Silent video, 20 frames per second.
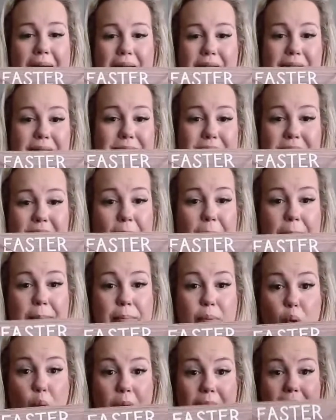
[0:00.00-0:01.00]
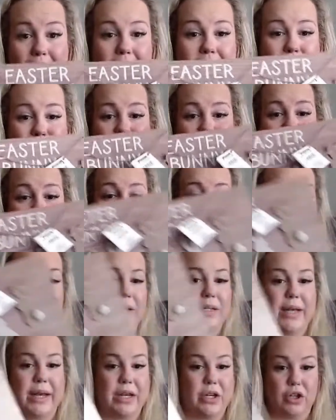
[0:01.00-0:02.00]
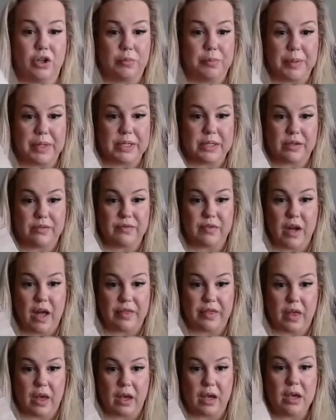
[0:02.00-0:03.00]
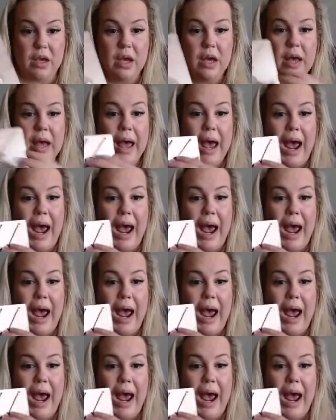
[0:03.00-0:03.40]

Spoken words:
at some point. It's just a rectangular piece of nothing.